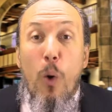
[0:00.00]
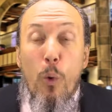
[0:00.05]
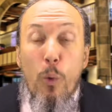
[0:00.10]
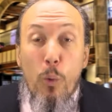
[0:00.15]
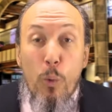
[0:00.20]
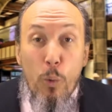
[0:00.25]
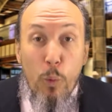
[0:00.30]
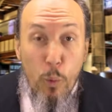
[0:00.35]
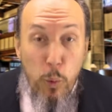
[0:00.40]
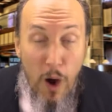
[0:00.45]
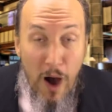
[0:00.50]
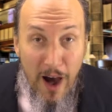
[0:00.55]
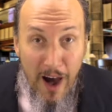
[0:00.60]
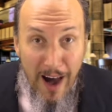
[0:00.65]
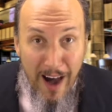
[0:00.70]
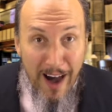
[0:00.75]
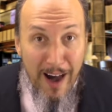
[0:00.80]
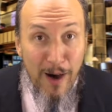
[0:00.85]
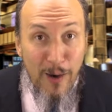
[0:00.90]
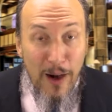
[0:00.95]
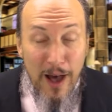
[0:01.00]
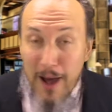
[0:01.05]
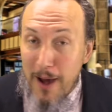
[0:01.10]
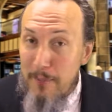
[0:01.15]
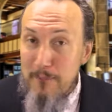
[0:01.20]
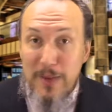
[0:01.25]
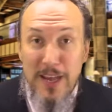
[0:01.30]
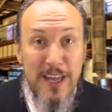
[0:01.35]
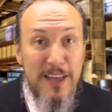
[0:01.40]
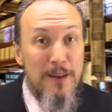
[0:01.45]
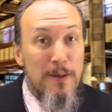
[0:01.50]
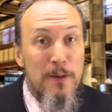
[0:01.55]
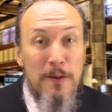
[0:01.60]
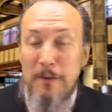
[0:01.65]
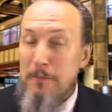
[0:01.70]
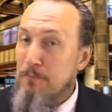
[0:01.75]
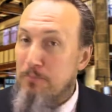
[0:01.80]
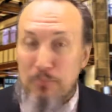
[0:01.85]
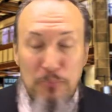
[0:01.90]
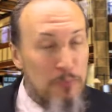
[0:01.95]
Wow. I mean,
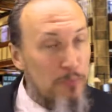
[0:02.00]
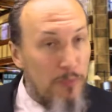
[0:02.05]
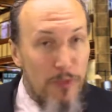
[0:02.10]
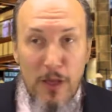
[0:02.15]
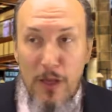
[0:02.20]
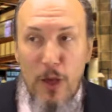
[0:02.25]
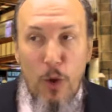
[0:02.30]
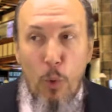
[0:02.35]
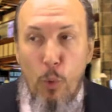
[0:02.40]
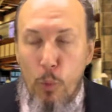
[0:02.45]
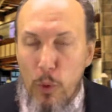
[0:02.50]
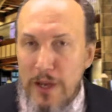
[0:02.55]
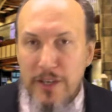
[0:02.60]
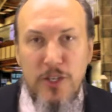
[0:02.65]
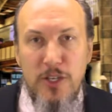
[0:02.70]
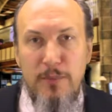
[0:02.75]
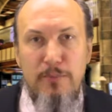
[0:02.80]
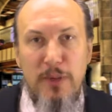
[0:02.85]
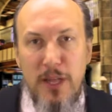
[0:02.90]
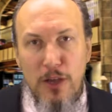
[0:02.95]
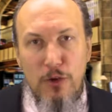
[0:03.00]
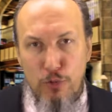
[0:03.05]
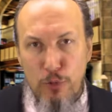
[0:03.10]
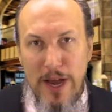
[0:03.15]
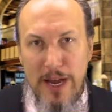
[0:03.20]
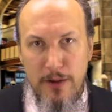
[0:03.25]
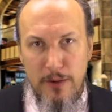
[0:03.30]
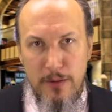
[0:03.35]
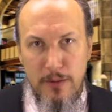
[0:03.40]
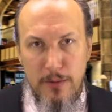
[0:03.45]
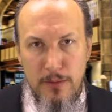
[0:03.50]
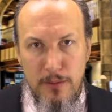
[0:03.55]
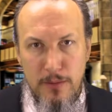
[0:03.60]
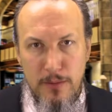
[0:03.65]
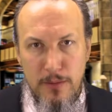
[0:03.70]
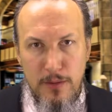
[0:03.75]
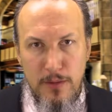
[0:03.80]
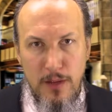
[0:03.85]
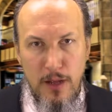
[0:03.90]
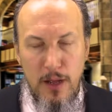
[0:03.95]
what can be greater
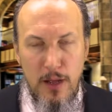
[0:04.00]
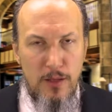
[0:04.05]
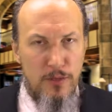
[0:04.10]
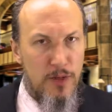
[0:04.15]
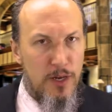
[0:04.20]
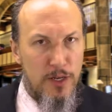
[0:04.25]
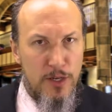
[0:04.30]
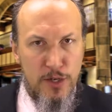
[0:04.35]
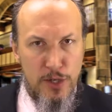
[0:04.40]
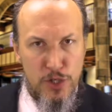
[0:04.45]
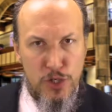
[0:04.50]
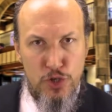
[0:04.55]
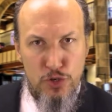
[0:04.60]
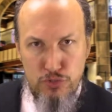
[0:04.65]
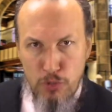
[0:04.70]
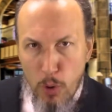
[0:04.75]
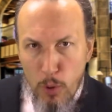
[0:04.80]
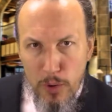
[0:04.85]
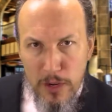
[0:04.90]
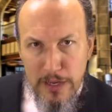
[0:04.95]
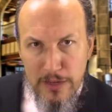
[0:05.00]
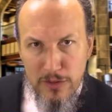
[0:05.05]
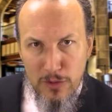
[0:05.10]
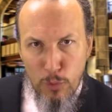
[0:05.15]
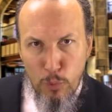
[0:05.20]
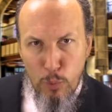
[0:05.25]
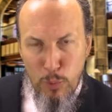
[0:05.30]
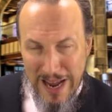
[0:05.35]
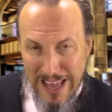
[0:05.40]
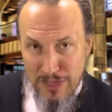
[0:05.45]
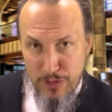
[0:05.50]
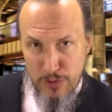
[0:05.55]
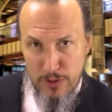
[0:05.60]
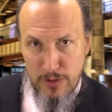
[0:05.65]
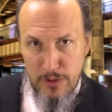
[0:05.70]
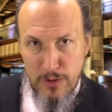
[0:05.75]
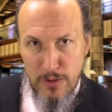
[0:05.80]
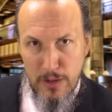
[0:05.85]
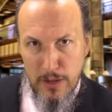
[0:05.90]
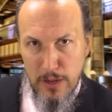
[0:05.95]
than controlling the
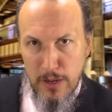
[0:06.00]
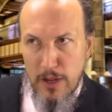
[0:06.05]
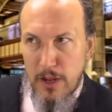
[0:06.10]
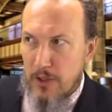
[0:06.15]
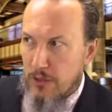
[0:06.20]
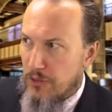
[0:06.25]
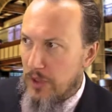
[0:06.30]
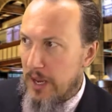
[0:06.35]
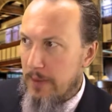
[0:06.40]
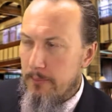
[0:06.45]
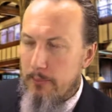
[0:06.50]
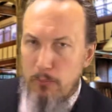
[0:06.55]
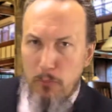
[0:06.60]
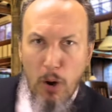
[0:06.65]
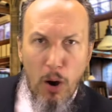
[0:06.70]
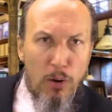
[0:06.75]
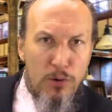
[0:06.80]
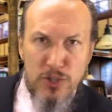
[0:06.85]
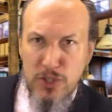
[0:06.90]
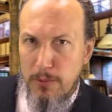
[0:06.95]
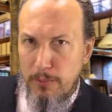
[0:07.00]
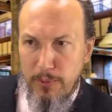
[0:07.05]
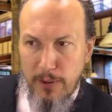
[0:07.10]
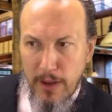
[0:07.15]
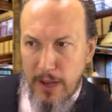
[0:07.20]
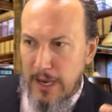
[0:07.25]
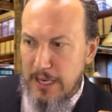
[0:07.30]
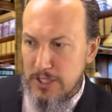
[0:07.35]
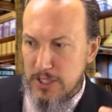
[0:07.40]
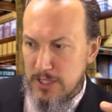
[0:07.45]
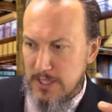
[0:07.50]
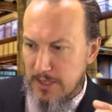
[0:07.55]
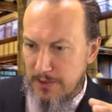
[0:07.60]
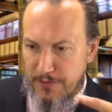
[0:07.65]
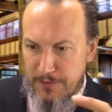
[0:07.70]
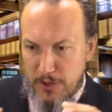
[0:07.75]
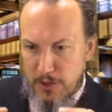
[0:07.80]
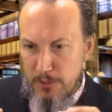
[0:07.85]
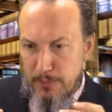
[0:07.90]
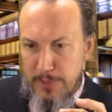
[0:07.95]
weather, than multiplying just a
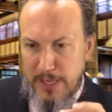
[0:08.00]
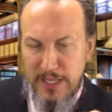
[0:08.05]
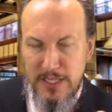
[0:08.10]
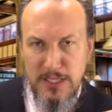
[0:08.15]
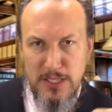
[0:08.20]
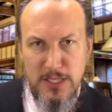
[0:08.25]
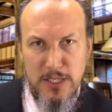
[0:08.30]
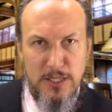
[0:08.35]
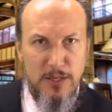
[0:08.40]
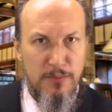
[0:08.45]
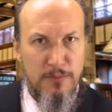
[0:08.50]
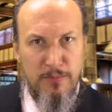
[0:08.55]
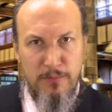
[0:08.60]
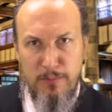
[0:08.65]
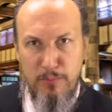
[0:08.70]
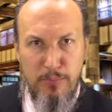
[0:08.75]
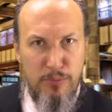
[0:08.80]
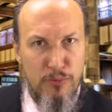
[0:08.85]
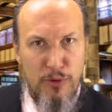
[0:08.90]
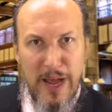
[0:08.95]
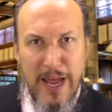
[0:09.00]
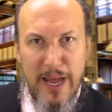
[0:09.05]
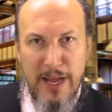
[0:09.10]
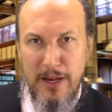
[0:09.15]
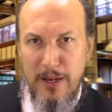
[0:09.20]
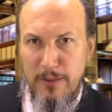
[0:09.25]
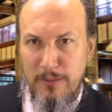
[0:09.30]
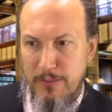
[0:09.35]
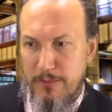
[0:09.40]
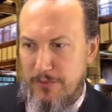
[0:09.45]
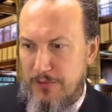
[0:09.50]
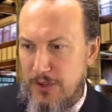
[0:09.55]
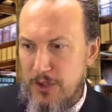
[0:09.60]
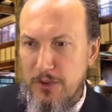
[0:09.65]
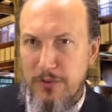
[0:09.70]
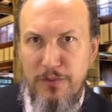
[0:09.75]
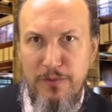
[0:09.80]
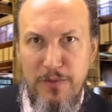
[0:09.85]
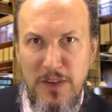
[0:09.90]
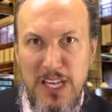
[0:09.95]
few pieces of bread and a
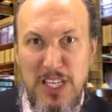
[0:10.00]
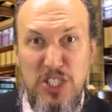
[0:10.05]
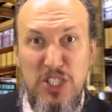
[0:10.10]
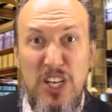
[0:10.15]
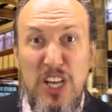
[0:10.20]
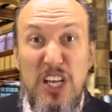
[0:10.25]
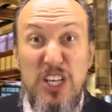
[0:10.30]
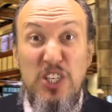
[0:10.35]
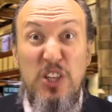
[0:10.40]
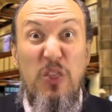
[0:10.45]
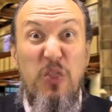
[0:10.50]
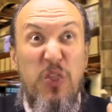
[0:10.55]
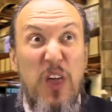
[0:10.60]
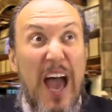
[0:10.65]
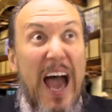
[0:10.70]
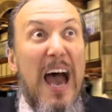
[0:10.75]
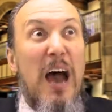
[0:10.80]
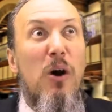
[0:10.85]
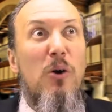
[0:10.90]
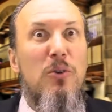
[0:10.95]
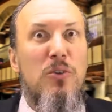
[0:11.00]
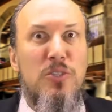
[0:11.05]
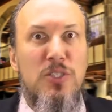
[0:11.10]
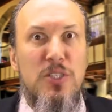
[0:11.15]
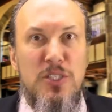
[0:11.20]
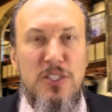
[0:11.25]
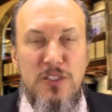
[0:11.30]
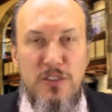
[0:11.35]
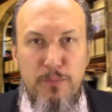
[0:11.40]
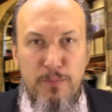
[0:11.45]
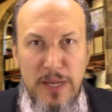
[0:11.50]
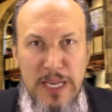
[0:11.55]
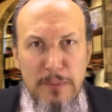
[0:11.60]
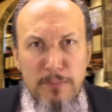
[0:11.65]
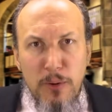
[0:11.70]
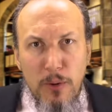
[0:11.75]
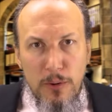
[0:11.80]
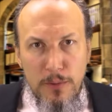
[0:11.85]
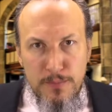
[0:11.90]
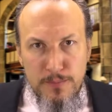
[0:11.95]
few fish to thousands of
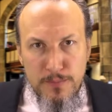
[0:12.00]
people?